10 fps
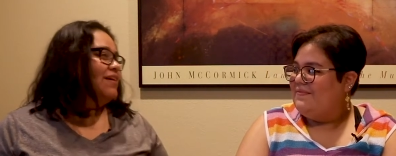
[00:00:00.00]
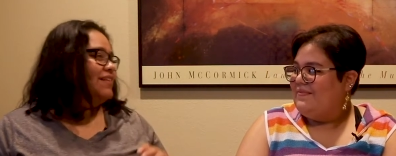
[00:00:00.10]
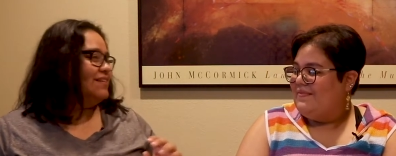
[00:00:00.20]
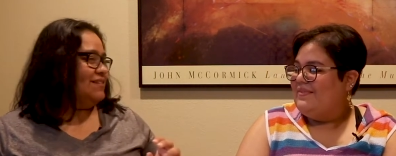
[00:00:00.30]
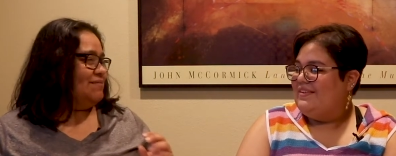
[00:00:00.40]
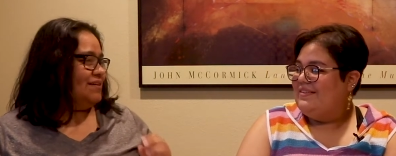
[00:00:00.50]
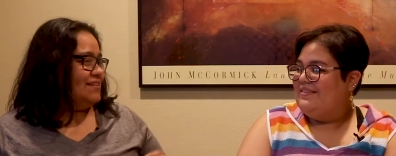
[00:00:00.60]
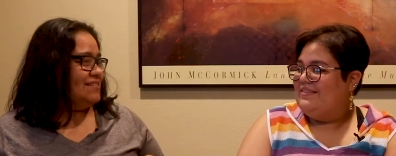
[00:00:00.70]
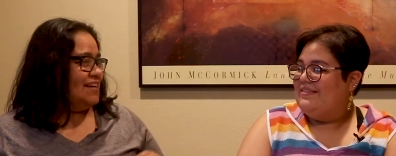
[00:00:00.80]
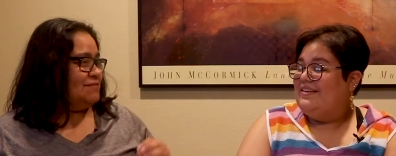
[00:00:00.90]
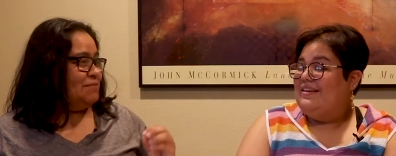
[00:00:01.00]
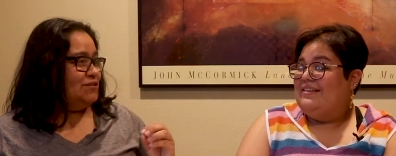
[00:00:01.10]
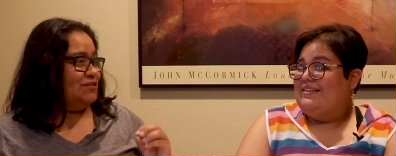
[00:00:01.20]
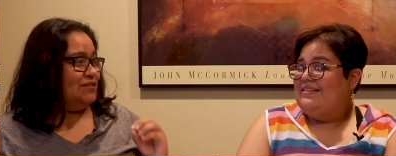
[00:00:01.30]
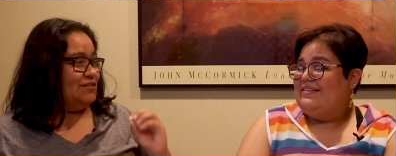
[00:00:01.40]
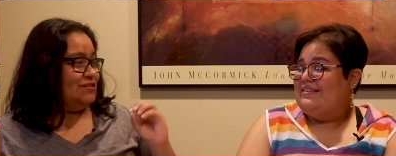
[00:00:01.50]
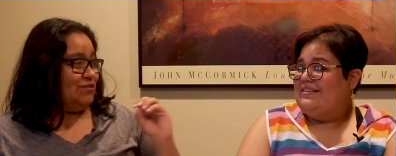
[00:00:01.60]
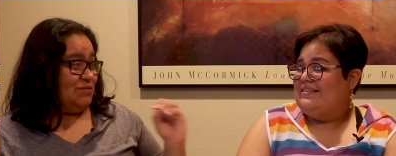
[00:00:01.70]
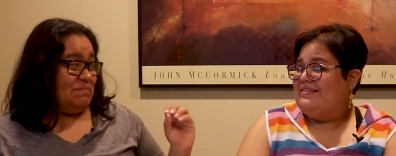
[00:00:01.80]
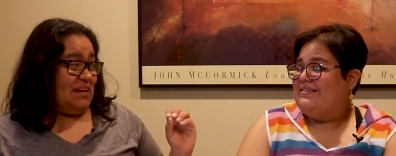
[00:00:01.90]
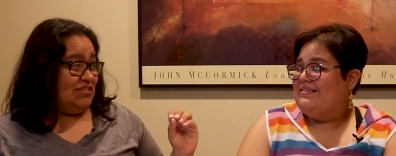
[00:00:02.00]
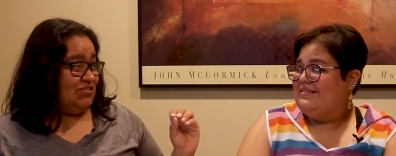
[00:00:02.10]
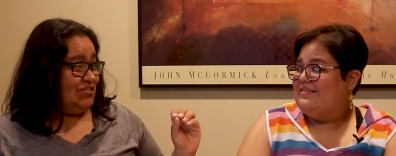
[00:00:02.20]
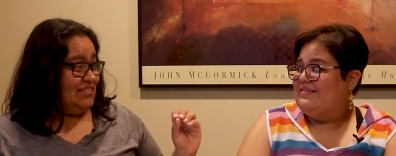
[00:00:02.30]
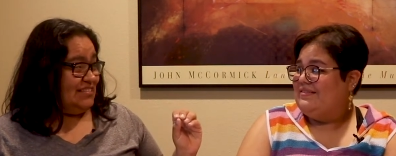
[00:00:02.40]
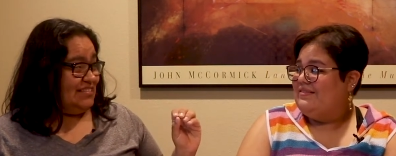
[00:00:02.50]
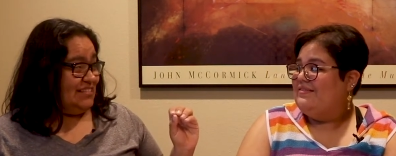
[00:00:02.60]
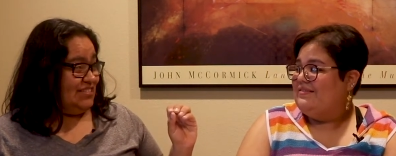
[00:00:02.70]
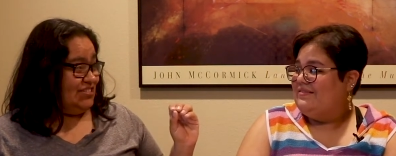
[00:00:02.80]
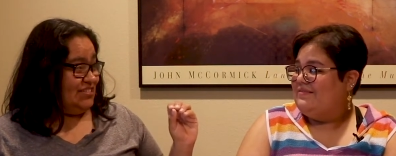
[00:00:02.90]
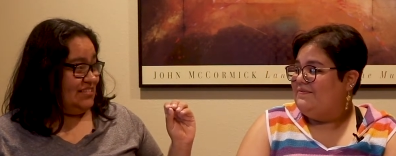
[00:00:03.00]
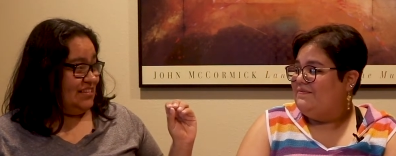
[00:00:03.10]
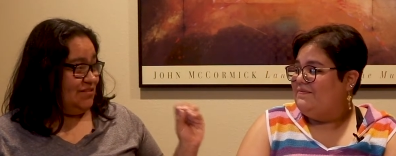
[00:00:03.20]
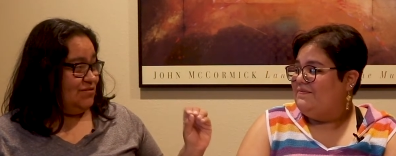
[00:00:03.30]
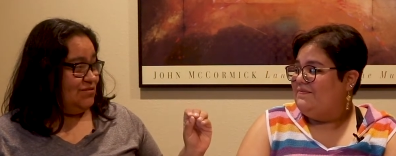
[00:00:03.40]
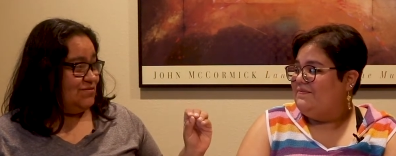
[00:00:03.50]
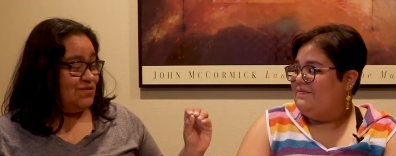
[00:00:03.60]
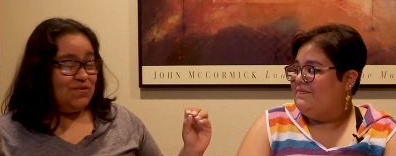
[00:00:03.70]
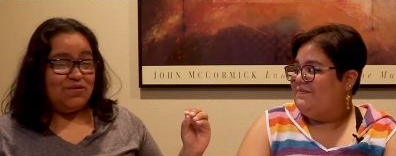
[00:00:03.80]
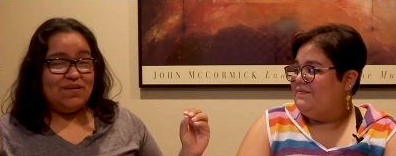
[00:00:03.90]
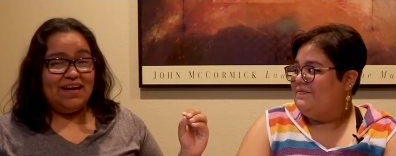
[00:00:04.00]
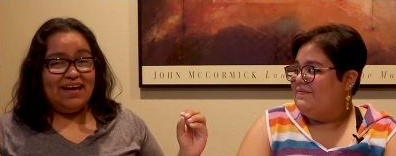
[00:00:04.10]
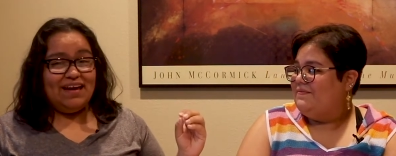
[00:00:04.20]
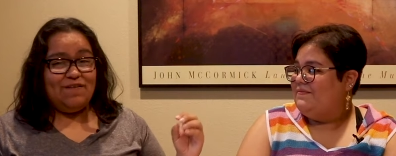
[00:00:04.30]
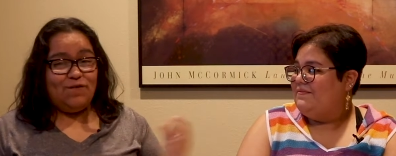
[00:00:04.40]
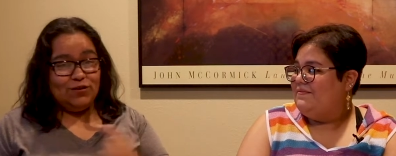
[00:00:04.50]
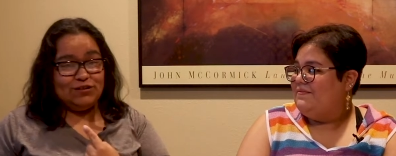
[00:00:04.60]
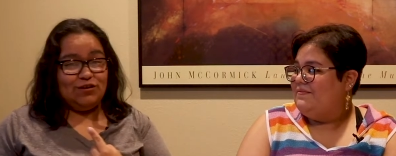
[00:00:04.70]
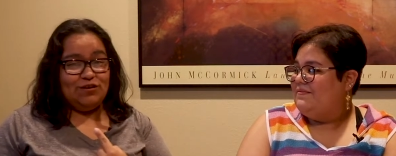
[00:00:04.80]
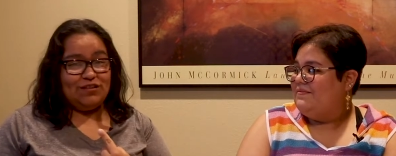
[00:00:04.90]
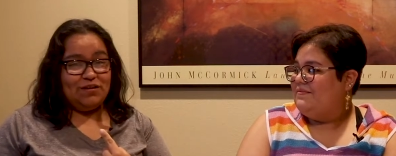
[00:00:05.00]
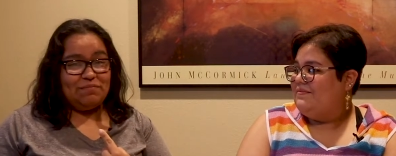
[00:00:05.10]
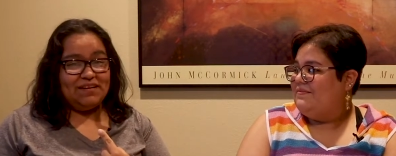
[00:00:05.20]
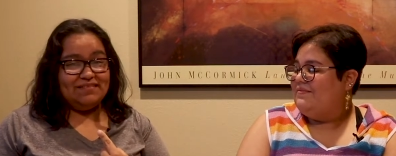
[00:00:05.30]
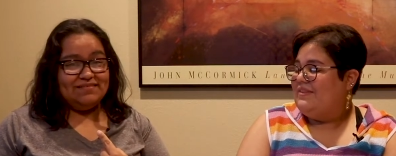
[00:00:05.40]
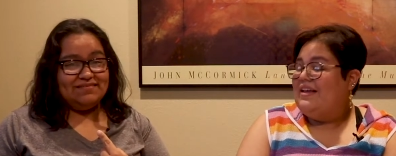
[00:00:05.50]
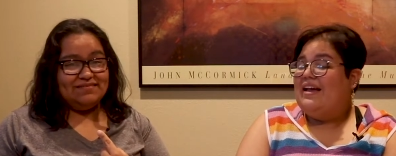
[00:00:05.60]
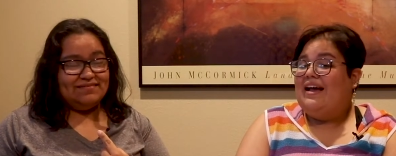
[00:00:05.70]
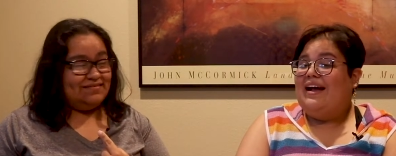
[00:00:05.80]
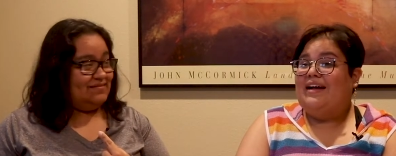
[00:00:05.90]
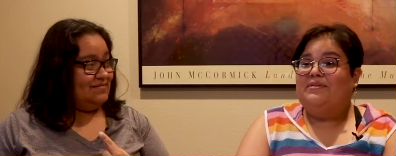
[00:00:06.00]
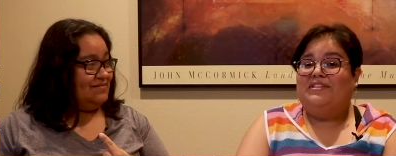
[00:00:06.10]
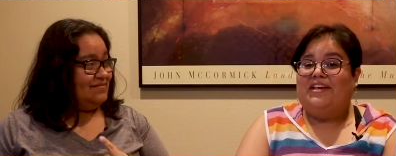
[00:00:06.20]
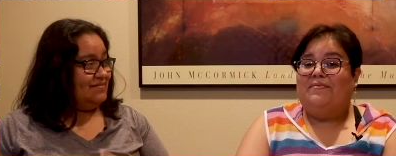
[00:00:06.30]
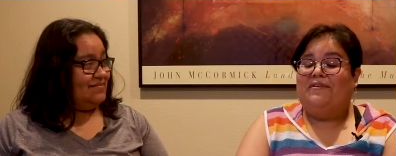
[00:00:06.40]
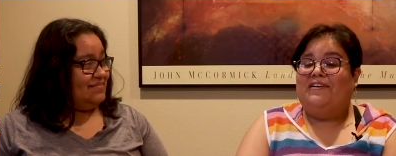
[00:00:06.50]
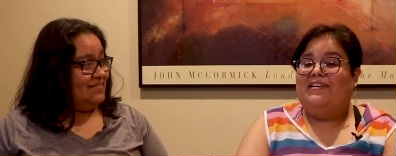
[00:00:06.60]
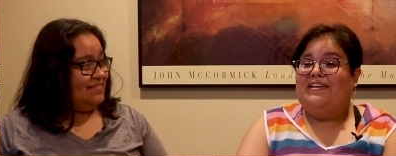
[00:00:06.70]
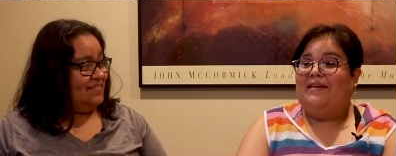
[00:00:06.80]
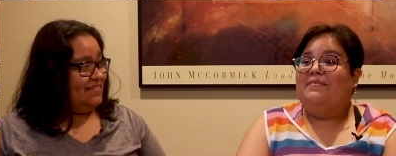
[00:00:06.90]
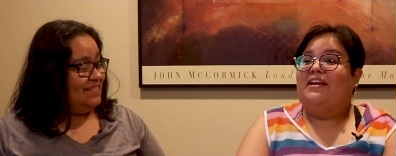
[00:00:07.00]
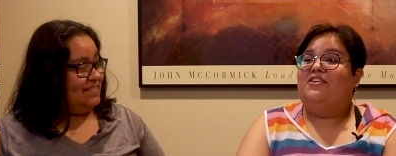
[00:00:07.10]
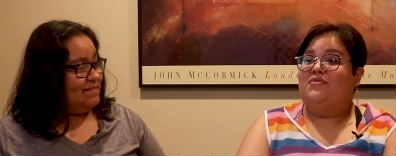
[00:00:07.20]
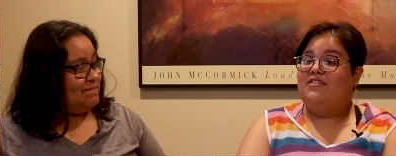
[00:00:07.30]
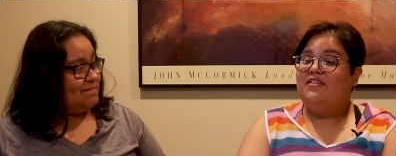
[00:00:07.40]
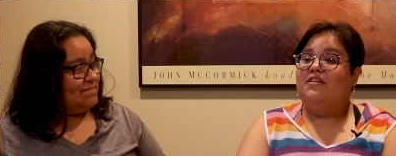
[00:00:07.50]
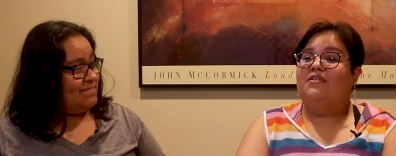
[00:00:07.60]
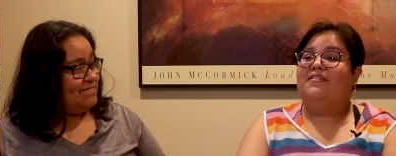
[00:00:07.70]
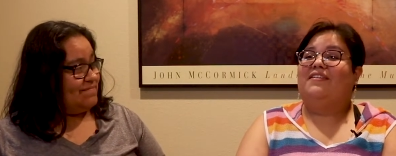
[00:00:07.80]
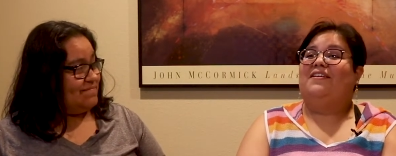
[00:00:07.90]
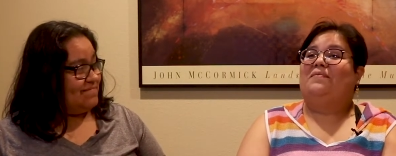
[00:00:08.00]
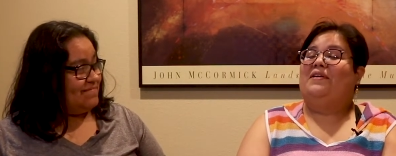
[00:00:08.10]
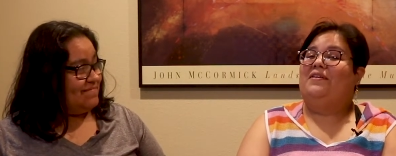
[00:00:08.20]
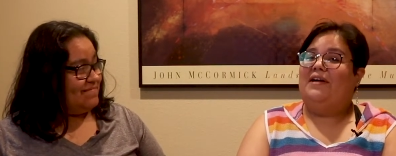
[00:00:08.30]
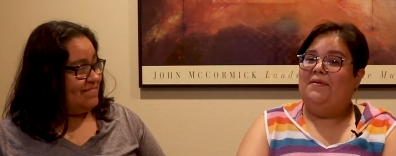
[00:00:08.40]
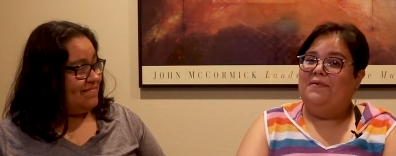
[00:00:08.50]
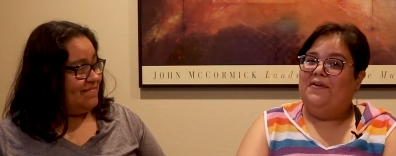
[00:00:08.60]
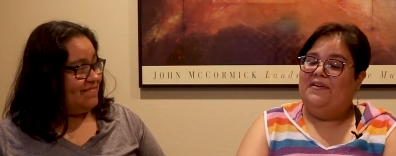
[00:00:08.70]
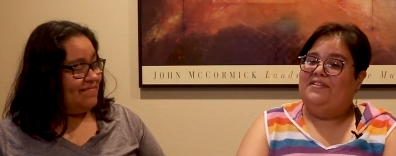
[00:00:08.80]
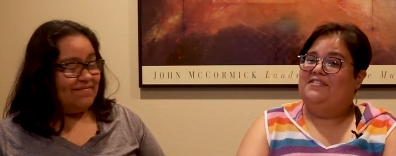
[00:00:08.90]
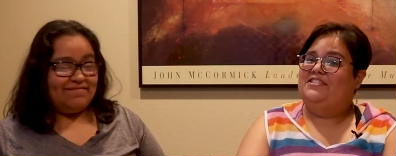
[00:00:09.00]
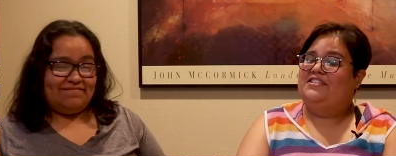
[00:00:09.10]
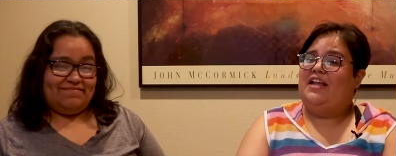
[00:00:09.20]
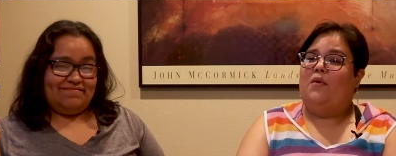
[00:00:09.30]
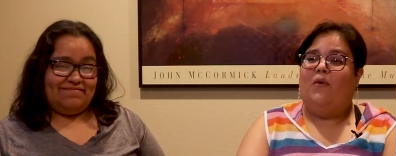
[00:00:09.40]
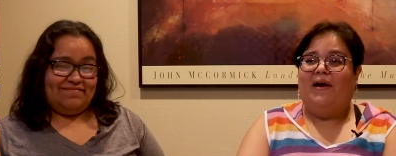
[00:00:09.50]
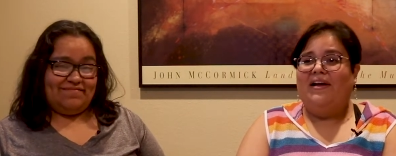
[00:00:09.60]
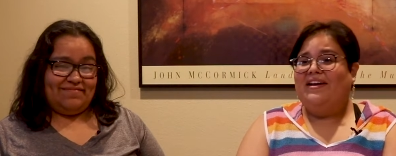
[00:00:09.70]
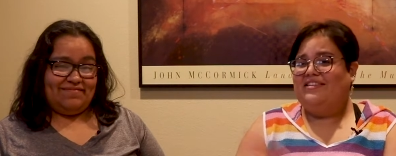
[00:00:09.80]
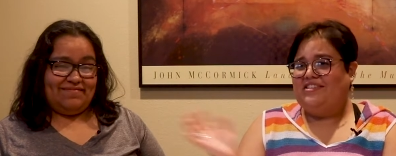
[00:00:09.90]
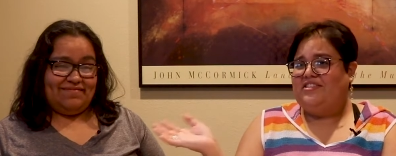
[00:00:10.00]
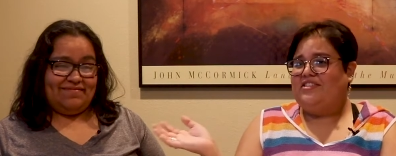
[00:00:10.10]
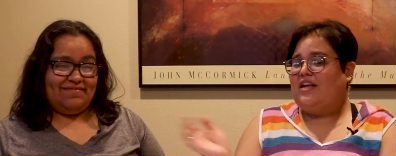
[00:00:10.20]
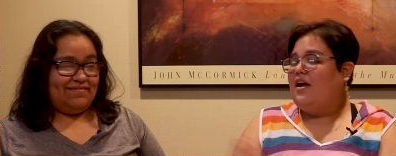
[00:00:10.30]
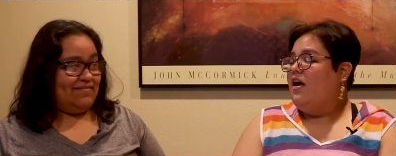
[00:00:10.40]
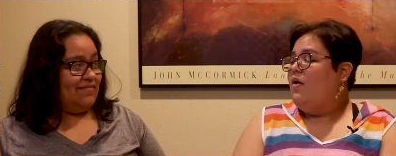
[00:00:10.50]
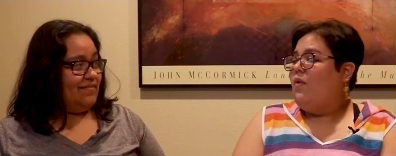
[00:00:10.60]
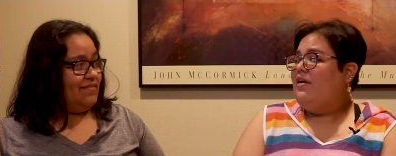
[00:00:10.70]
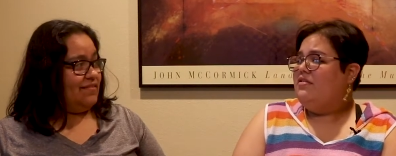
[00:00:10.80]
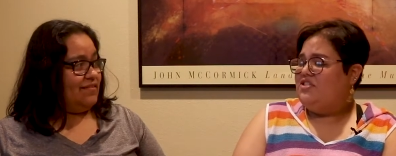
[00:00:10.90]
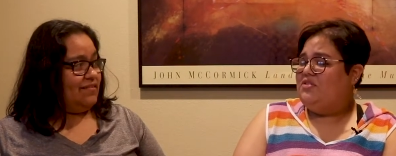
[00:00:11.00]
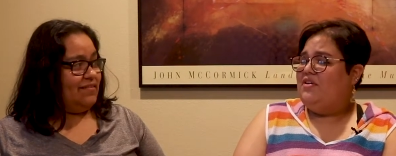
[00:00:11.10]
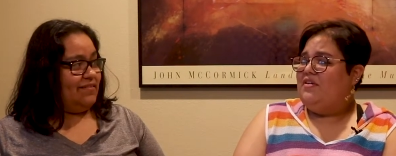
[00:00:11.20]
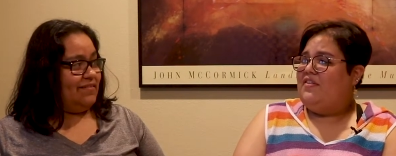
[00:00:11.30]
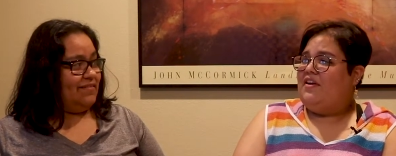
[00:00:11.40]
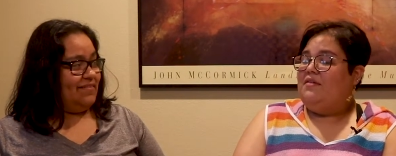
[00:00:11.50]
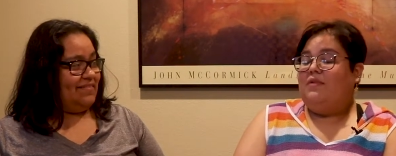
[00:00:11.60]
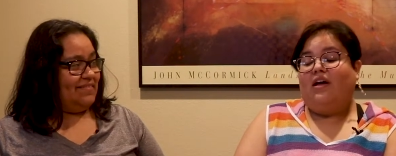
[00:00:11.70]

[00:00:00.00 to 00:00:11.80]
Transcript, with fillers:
Speaker 1: that's all i'm going to say especially certain majors they just kill you so forced to go to therapy
Speaker 2: I was a hypocrite and I'm like, you need to go to therapy, it'll help you. And you're just like, what? And she's just like, why don't you go to therapy? I'm